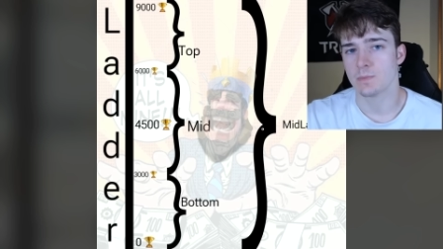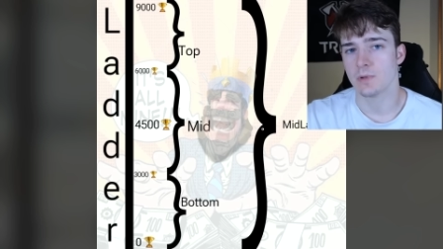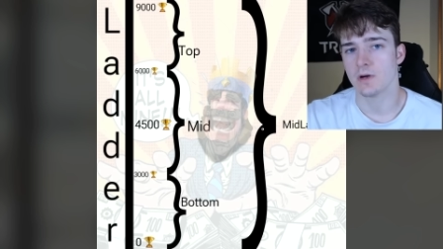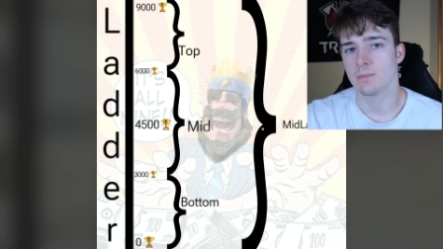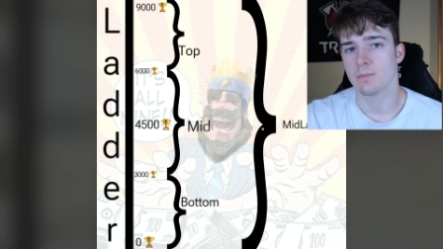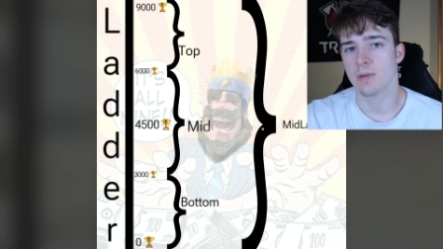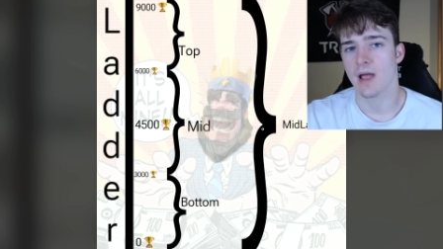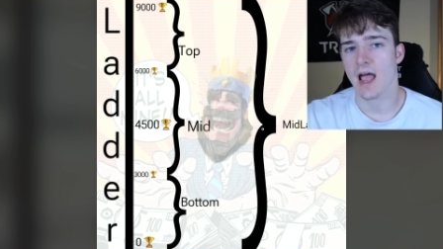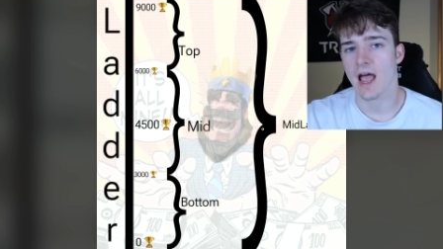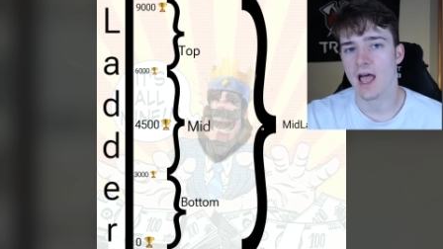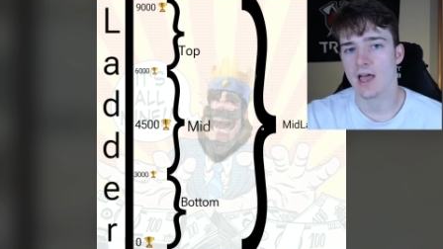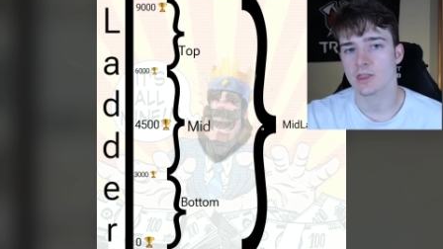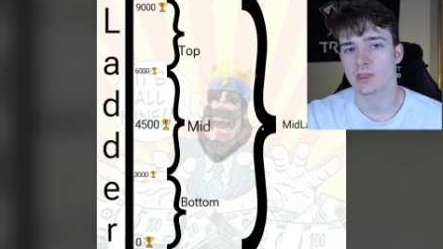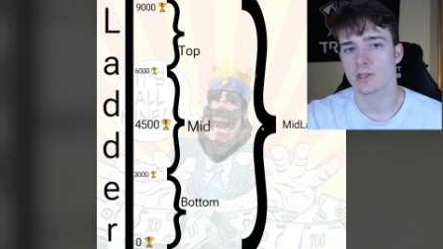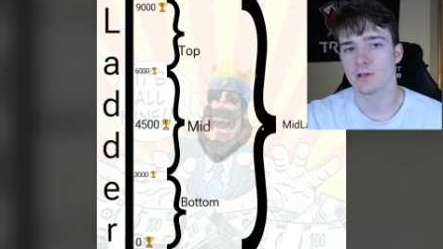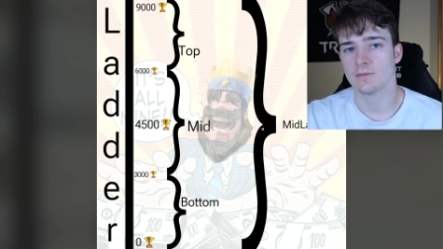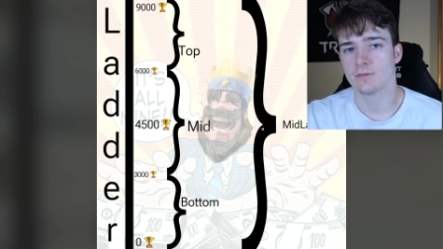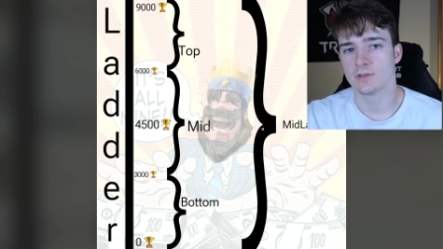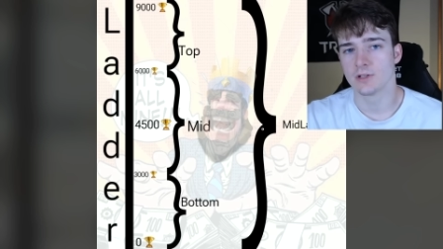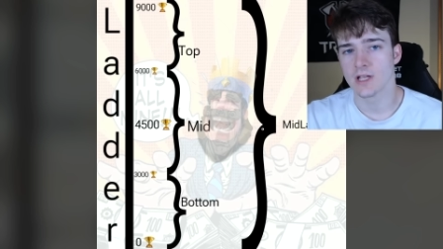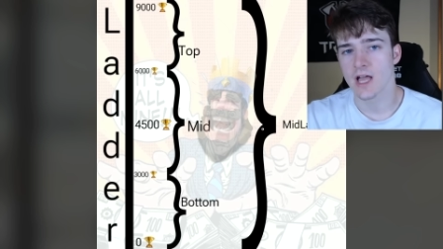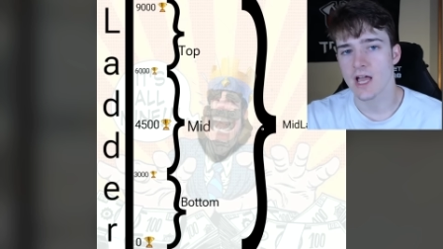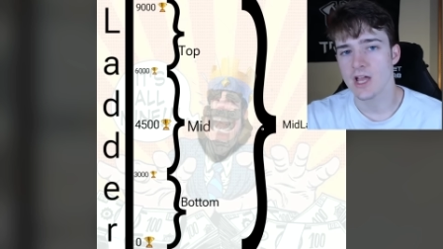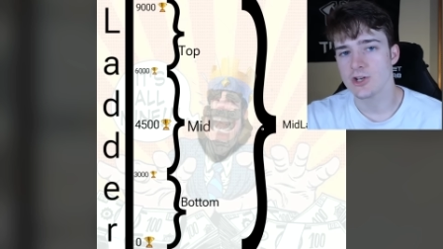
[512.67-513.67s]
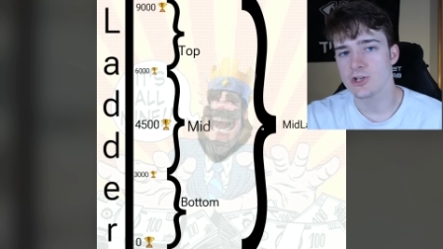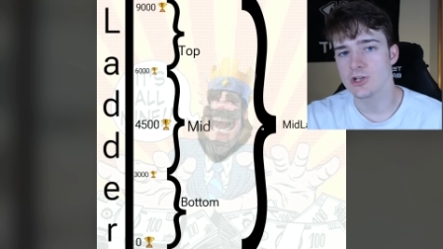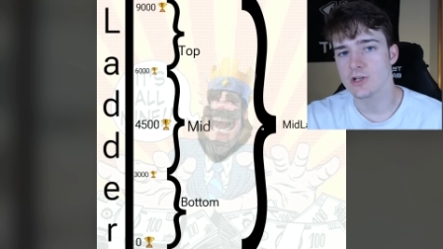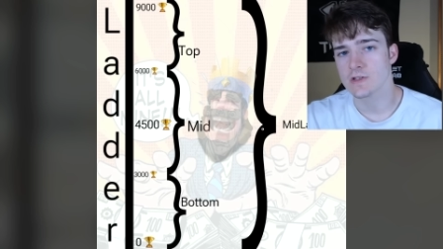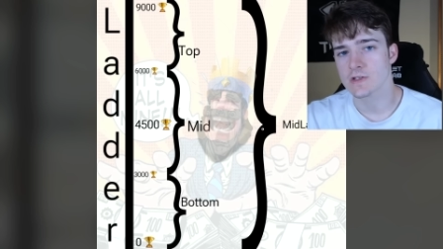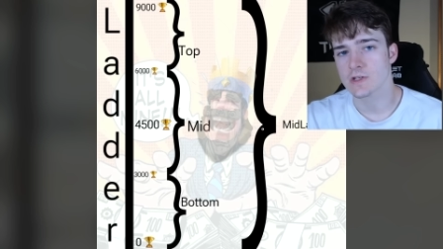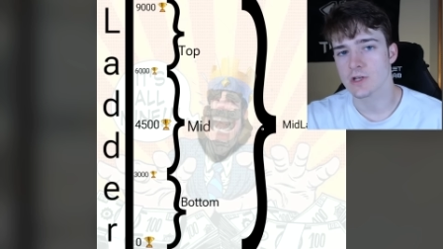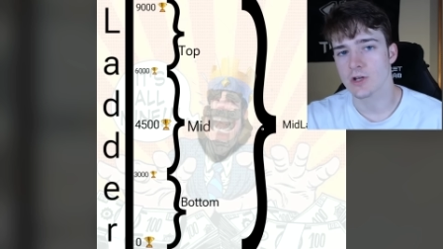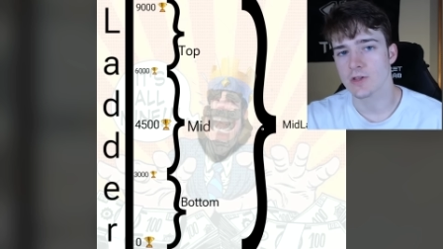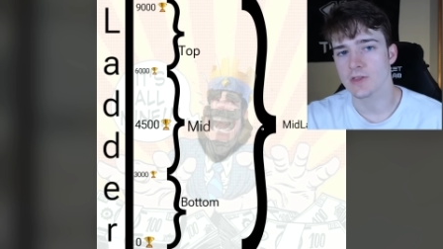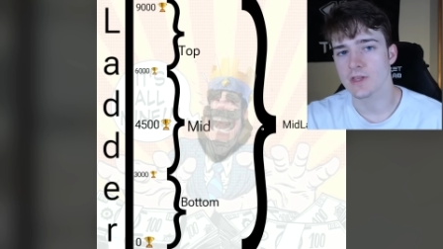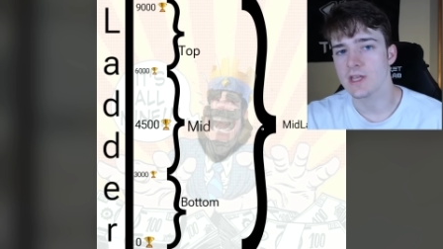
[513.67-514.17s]
but Path of
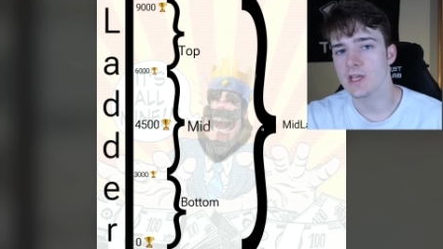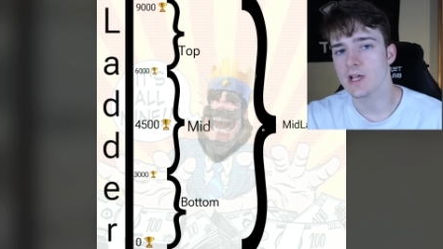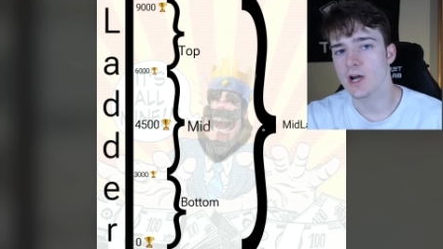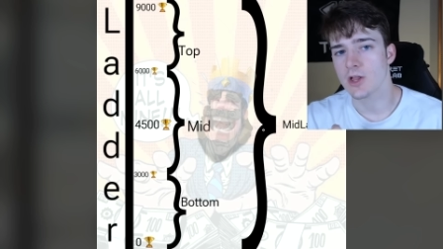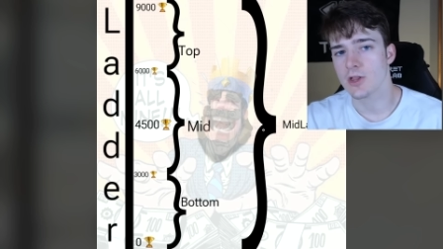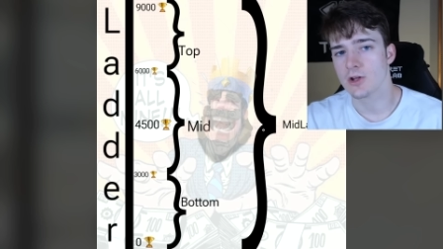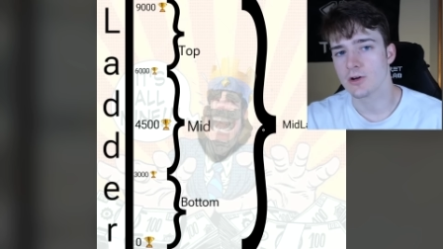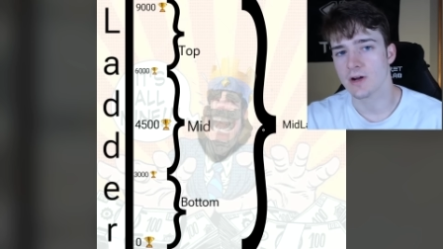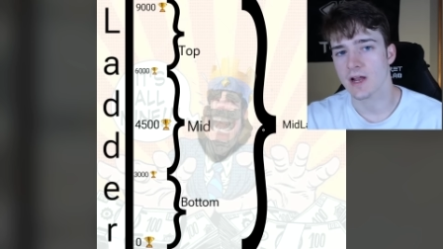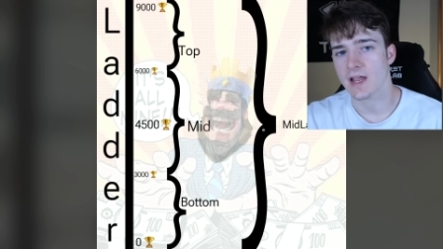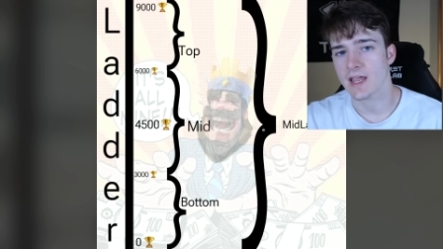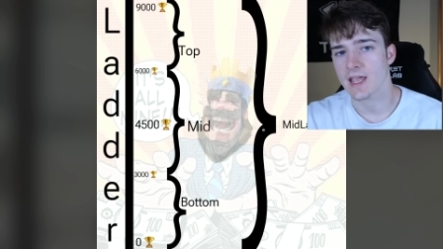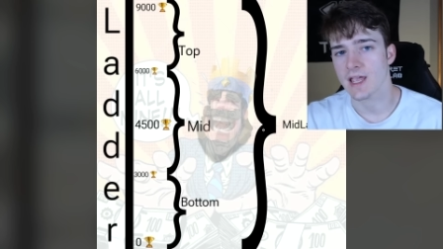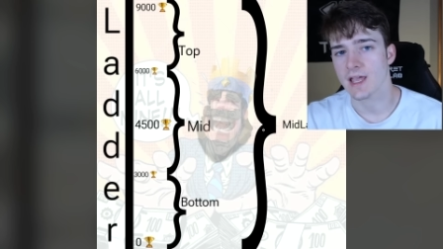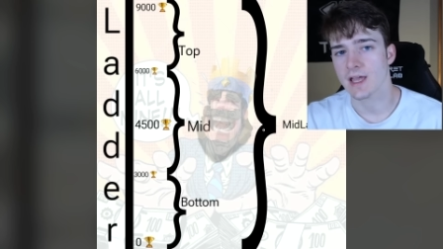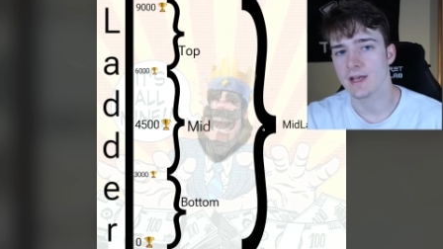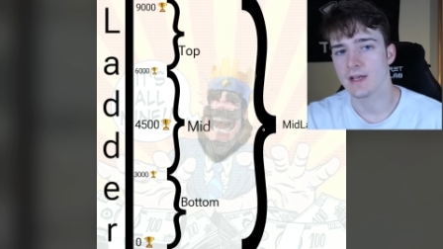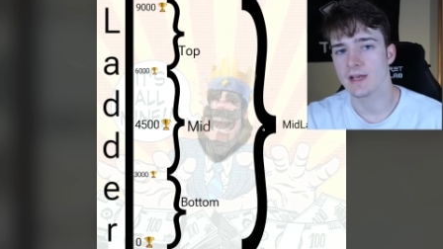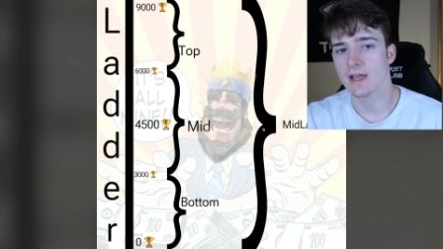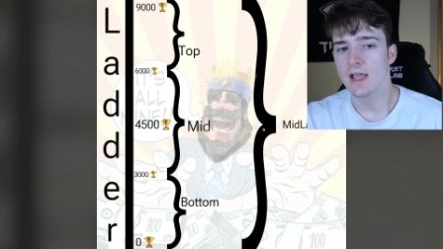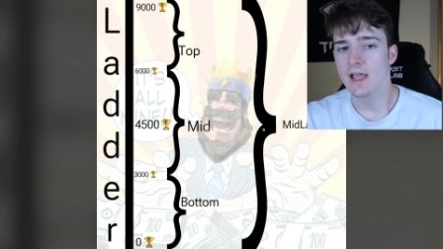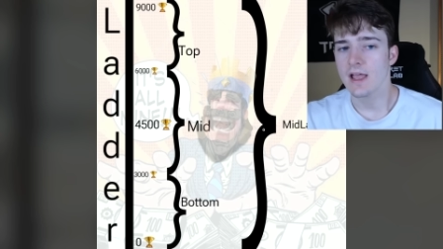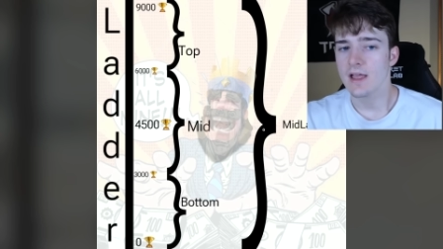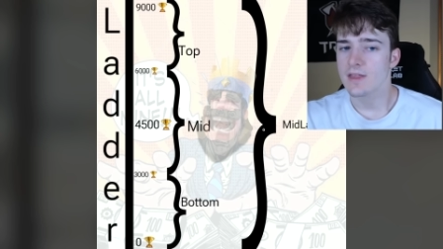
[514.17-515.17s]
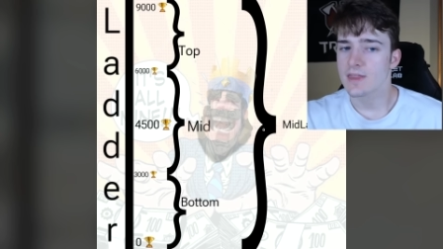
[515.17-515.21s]
Legends, on the other hand,